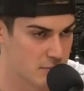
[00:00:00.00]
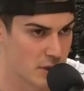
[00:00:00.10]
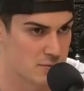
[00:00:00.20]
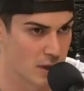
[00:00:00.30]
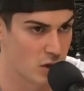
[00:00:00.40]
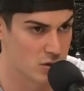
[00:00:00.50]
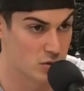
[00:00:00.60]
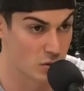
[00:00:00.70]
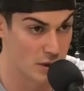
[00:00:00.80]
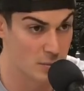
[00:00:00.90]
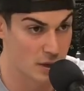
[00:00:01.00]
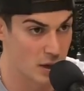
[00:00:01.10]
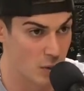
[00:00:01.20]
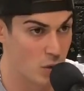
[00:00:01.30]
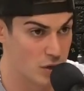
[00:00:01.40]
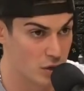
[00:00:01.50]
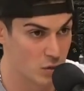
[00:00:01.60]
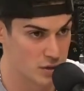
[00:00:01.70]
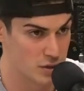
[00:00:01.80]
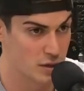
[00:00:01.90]
there's my long story, but I want you to go
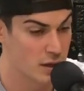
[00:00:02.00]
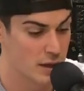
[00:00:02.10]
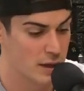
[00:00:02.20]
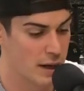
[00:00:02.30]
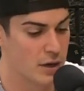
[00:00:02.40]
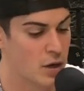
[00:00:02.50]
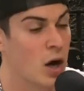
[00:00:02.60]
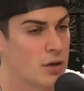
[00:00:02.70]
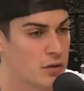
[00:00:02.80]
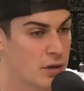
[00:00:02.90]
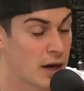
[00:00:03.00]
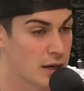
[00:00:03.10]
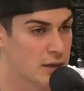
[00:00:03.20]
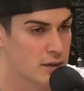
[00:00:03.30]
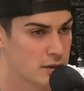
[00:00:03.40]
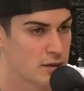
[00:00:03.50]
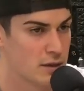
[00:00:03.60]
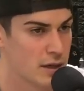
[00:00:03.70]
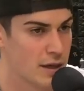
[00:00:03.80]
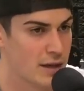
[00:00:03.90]
into how to not do that
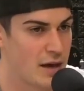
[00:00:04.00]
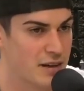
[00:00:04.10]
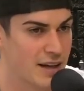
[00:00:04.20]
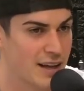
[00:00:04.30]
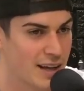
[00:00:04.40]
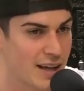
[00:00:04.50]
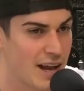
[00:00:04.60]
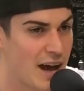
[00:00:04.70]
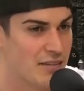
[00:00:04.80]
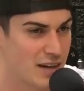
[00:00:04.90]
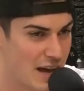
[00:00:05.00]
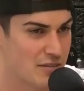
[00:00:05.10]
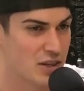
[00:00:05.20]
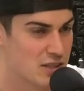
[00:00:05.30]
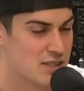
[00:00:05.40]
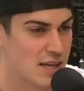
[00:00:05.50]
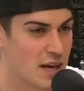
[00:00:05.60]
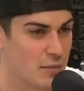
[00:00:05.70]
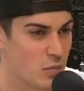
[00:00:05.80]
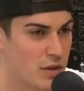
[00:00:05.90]
and have a good
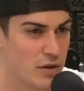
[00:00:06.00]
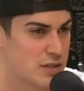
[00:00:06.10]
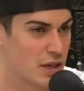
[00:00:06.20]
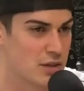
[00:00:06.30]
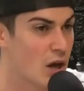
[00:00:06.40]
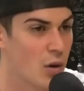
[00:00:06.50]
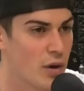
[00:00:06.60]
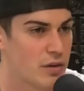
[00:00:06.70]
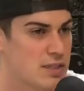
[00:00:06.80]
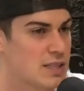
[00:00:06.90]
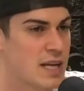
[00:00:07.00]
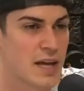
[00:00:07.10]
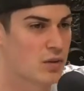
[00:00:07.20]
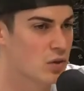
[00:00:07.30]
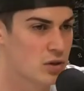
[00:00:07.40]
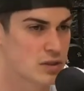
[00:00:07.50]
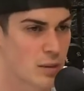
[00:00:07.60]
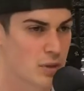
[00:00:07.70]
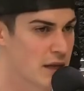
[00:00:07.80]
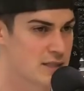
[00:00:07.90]
setup, whether it's a 10-year-old
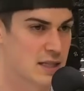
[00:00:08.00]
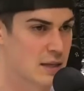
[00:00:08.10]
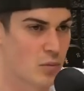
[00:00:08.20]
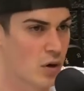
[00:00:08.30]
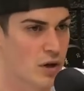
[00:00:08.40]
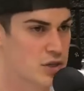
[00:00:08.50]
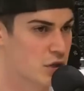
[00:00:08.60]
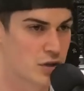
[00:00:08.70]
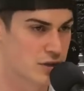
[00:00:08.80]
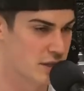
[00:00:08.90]
double A team or a junior team.